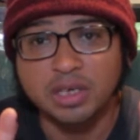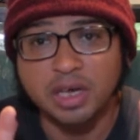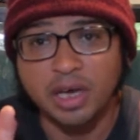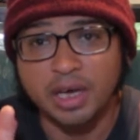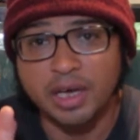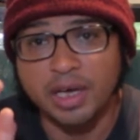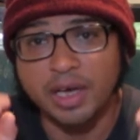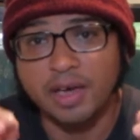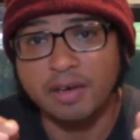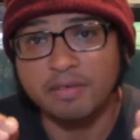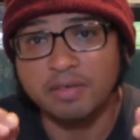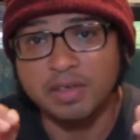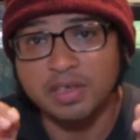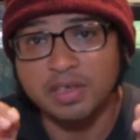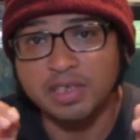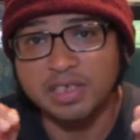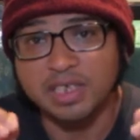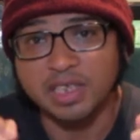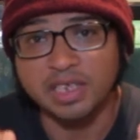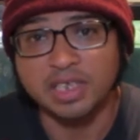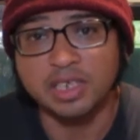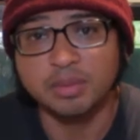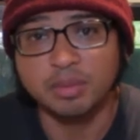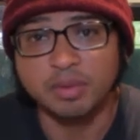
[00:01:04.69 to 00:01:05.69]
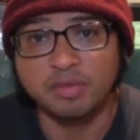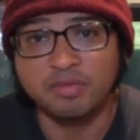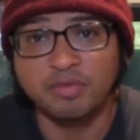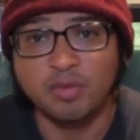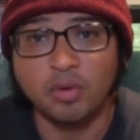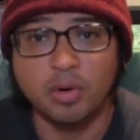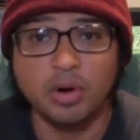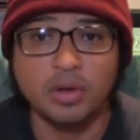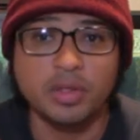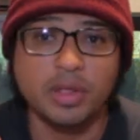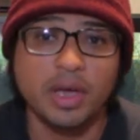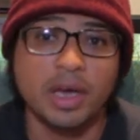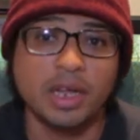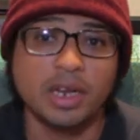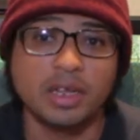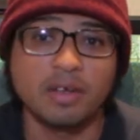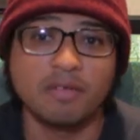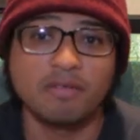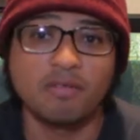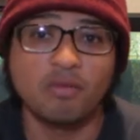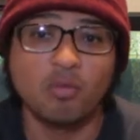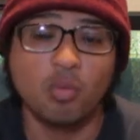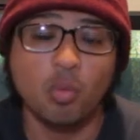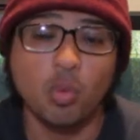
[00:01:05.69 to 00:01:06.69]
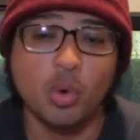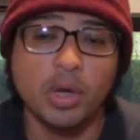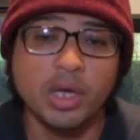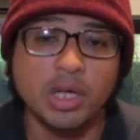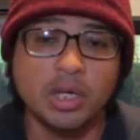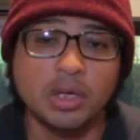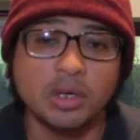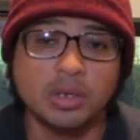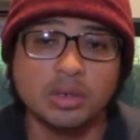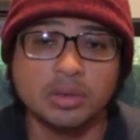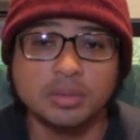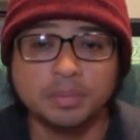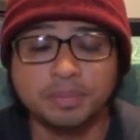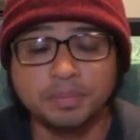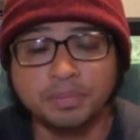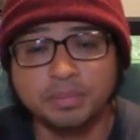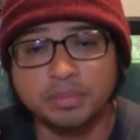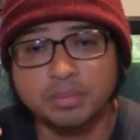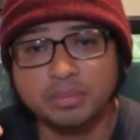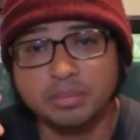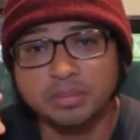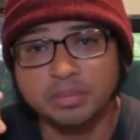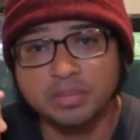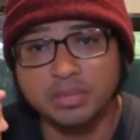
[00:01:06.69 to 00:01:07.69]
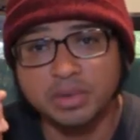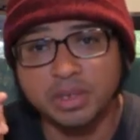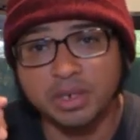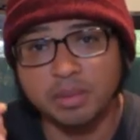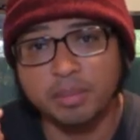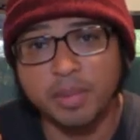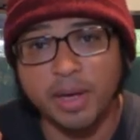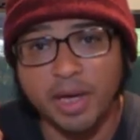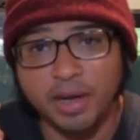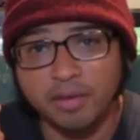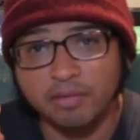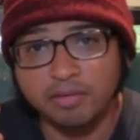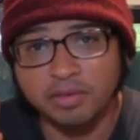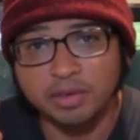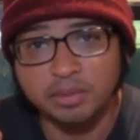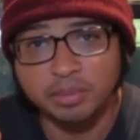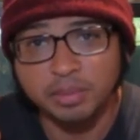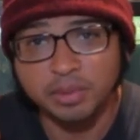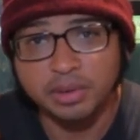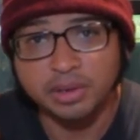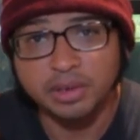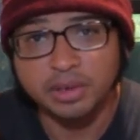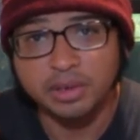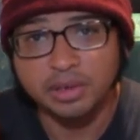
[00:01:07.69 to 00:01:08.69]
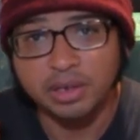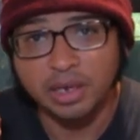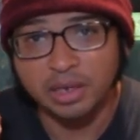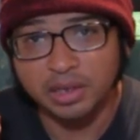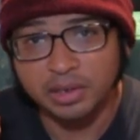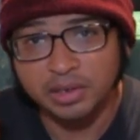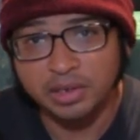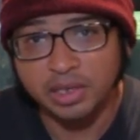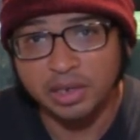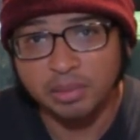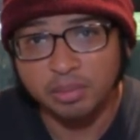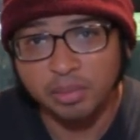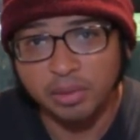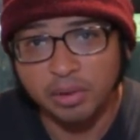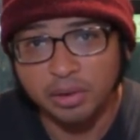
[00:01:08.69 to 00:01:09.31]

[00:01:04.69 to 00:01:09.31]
I have said this before that if Will did a backflip at the skate